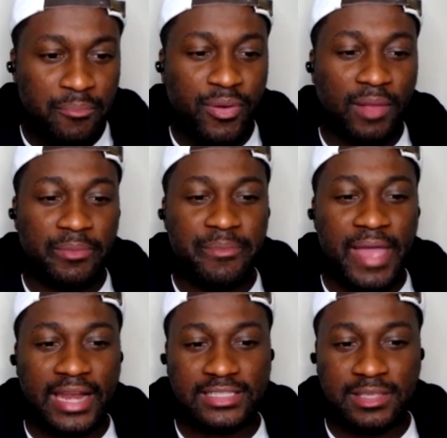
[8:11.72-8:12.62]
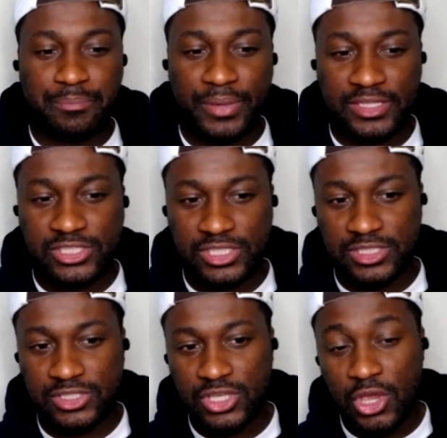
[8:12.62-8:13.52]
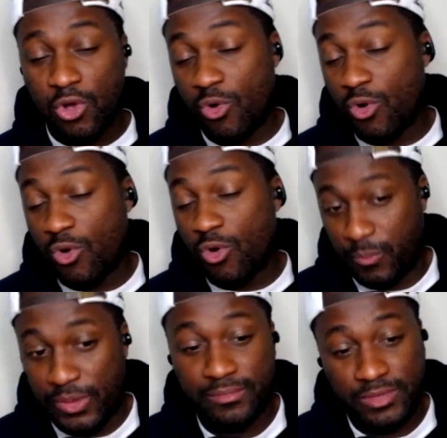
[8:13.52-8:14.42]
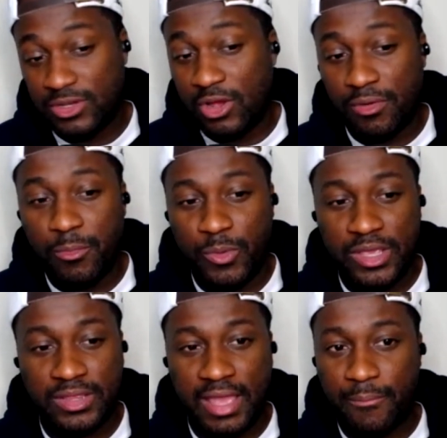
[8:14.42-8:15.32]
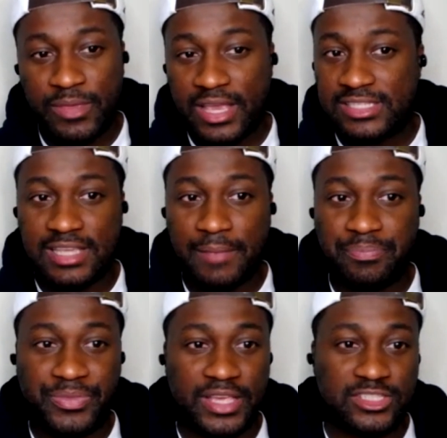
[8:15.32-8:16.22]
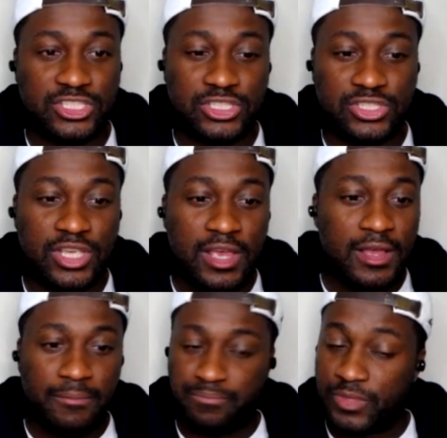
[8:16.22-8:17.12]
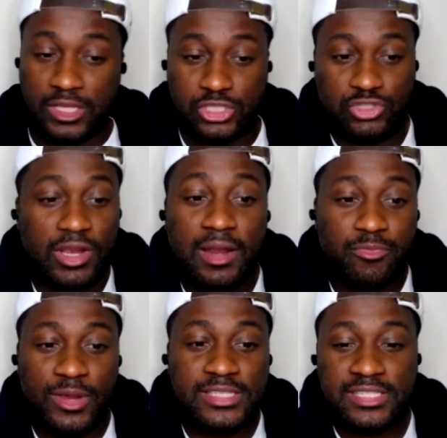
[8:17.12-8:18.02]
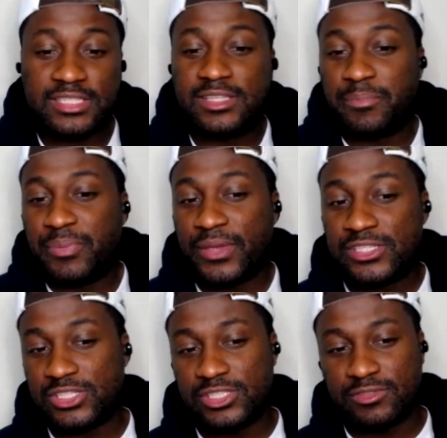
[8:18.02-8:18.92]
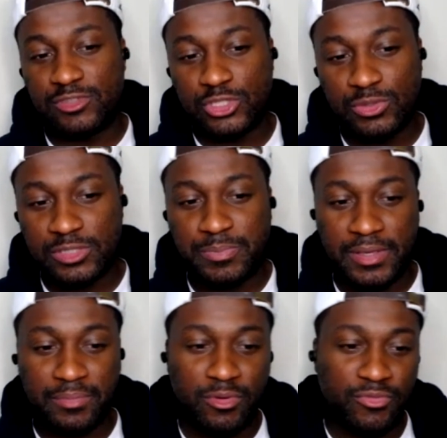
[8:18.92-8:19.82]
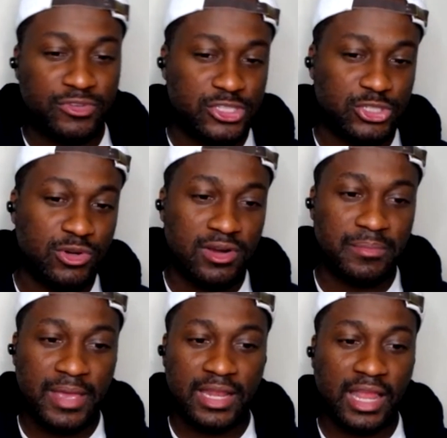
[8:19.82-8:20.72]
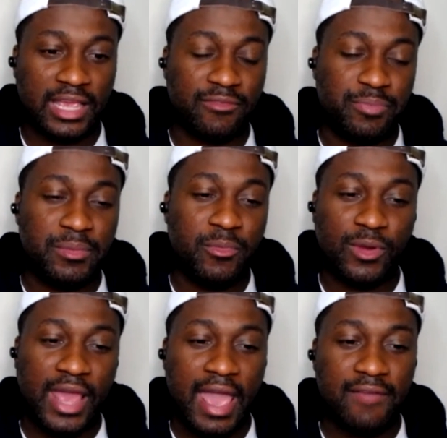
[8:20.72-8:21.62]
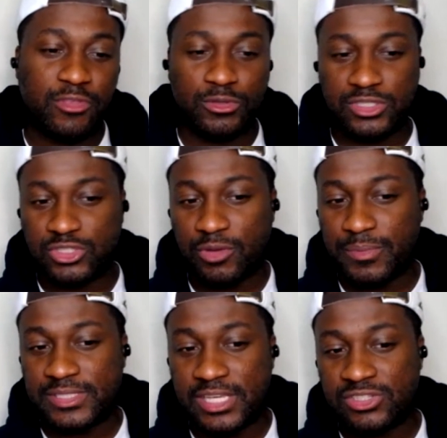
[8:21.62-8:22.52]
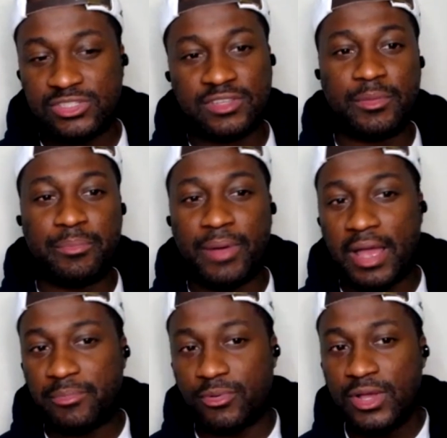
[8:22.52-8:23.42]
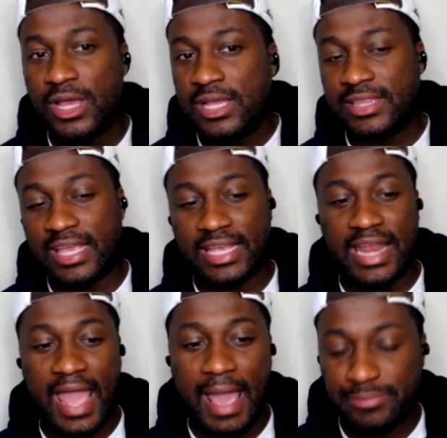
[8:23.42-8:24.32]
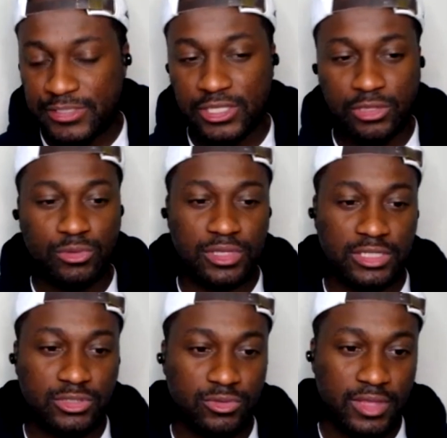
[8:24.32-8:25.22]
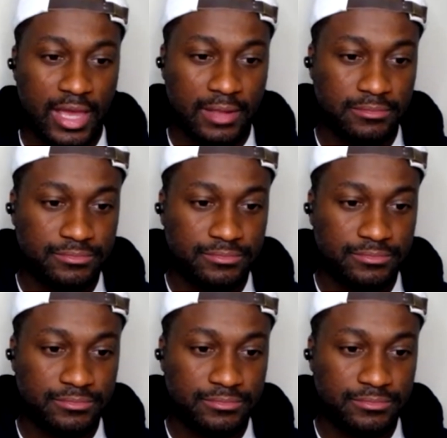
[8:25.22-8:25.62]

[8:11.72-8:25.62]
problematic depictions, or what we, you know, we that we accept as just straight up racist depictions of Jewish people, for sure, man. Mm-hmm. Like if people want to have those interpretations of the Bible, they can absolutely do that.